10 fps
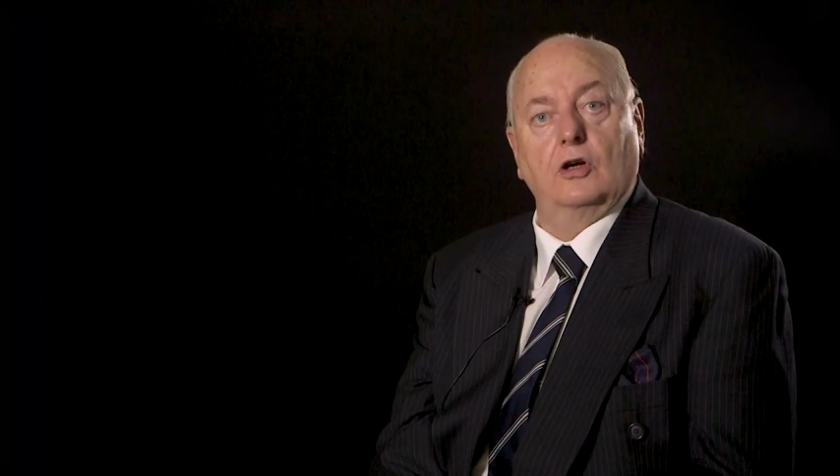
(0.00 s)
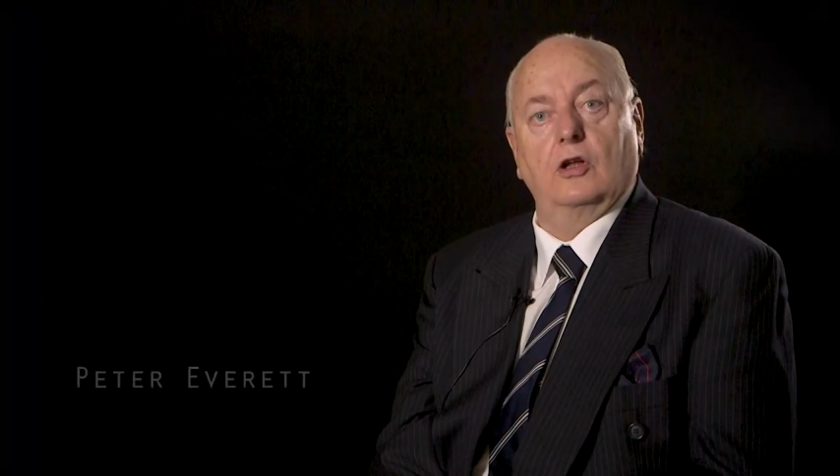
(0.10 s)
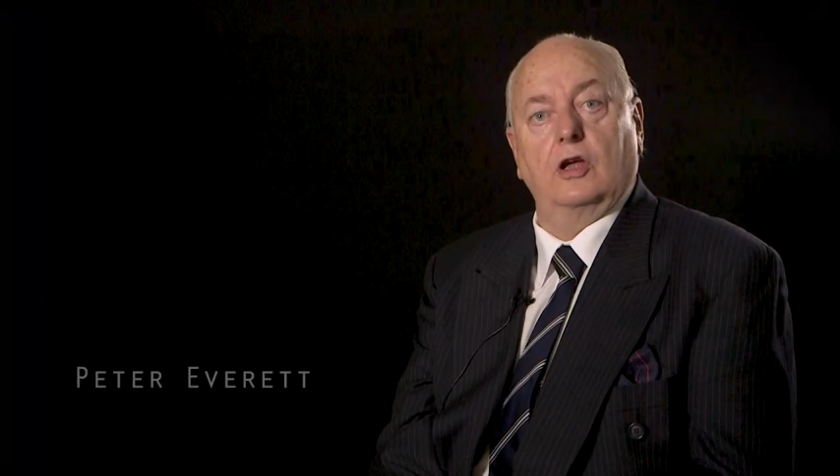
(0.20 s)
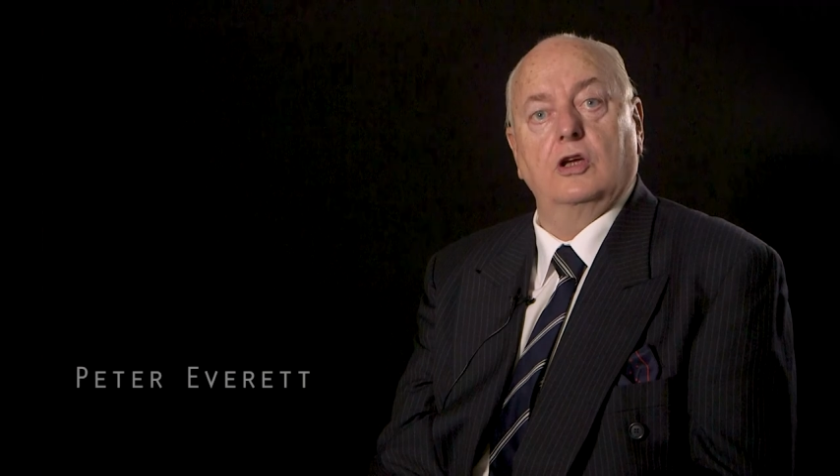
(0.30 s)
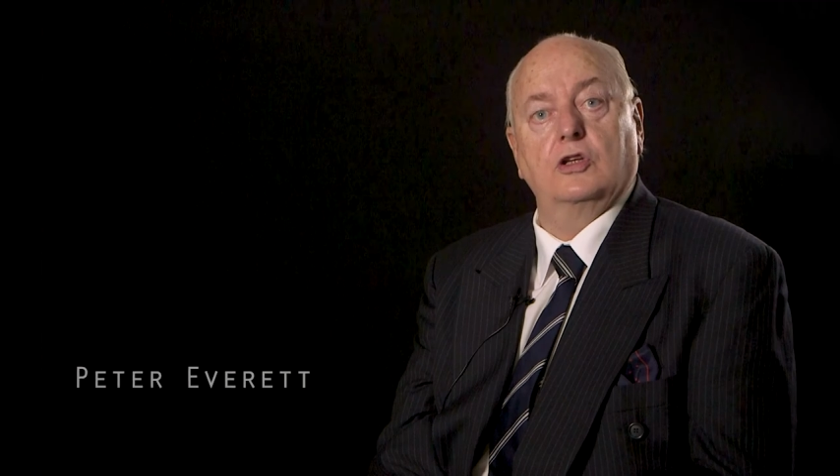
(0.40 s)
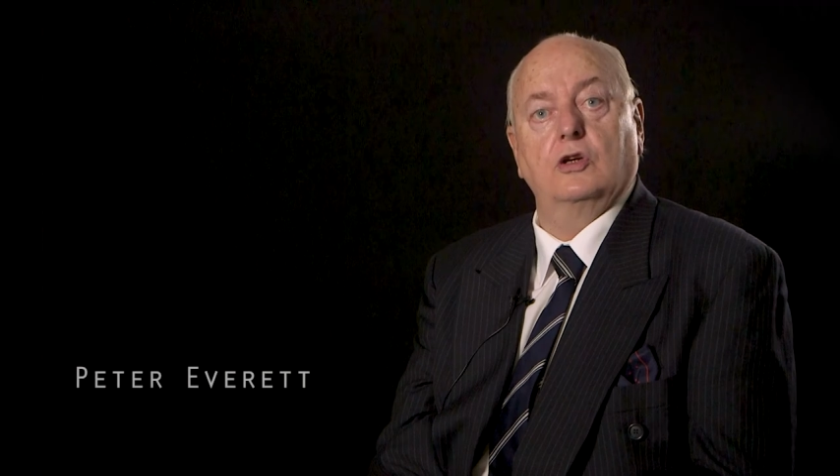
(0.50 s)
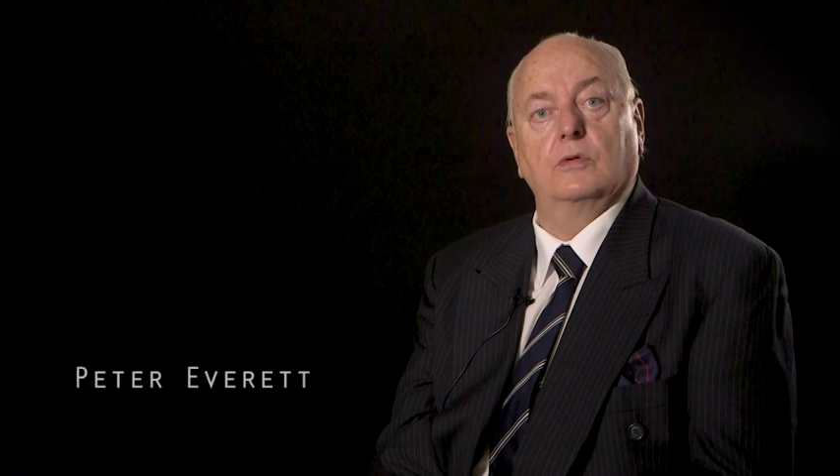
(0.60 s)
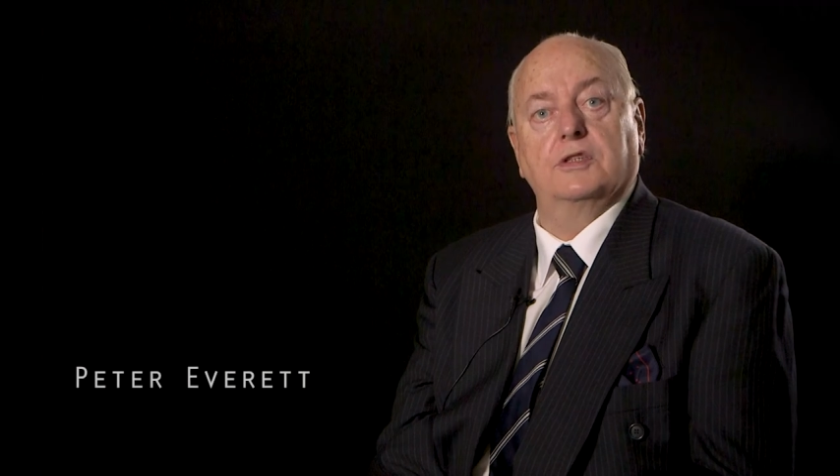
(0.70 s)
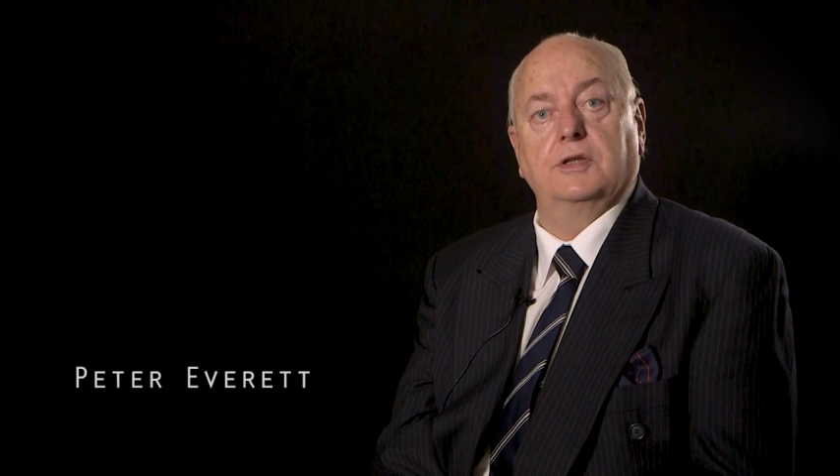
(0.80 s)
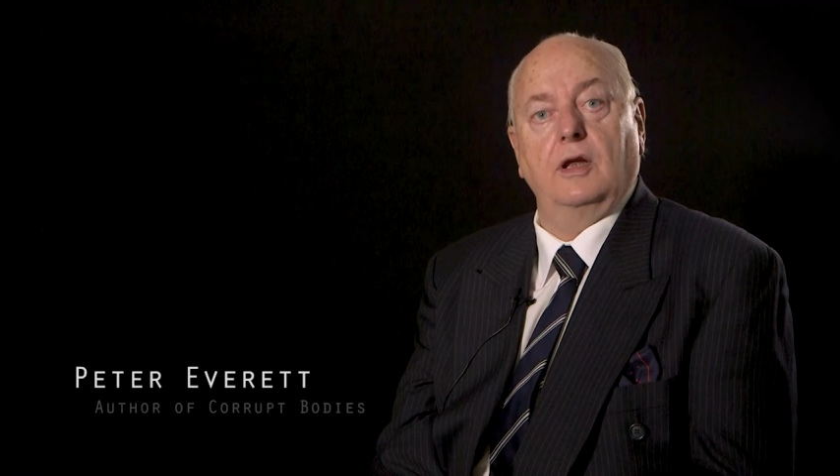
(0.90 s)
colleagues who
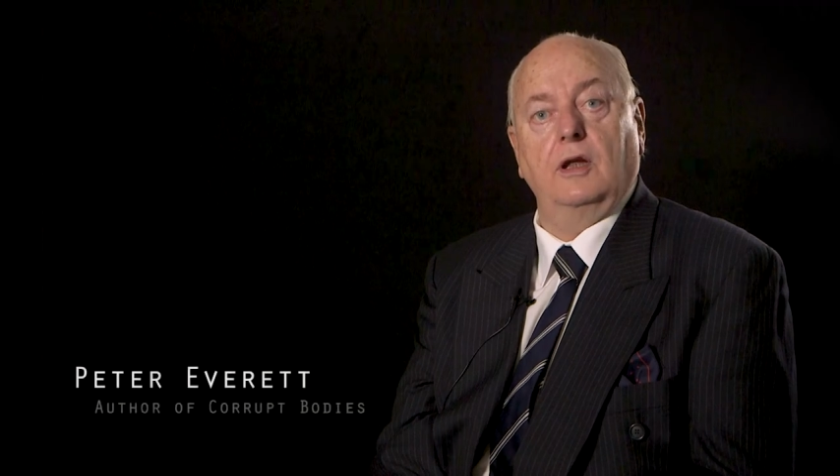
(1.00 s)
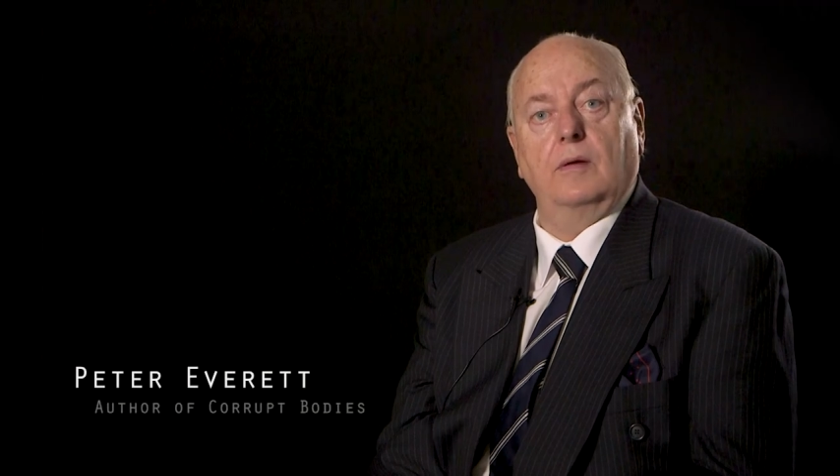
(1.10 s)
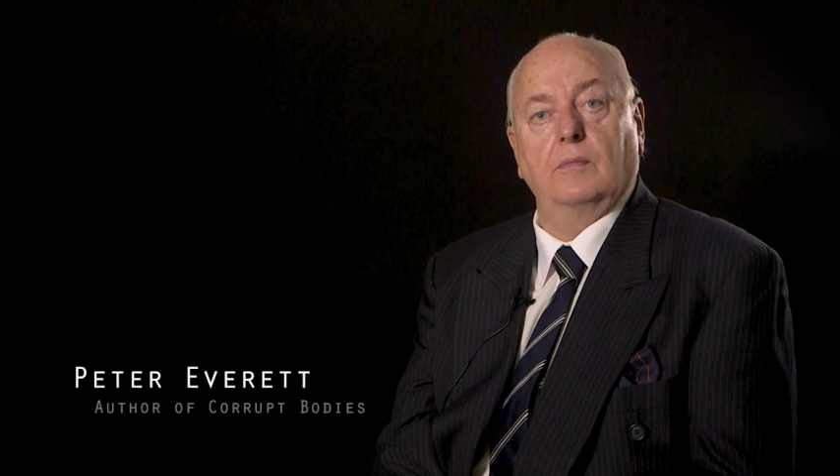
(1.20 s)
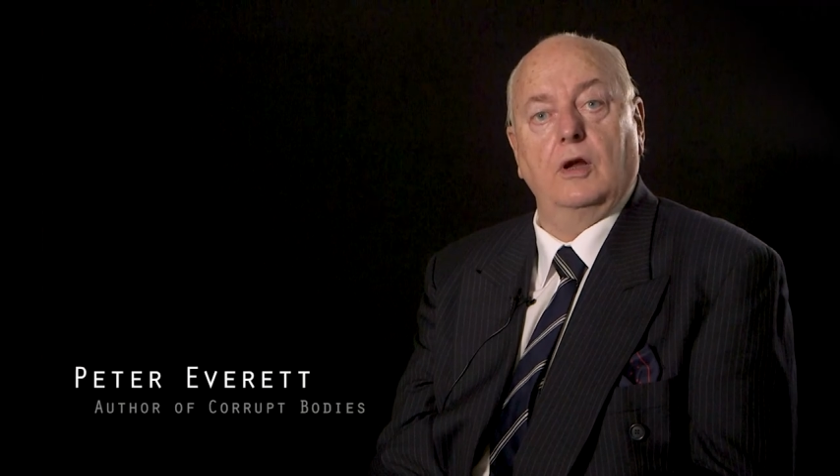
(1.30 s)
were stealing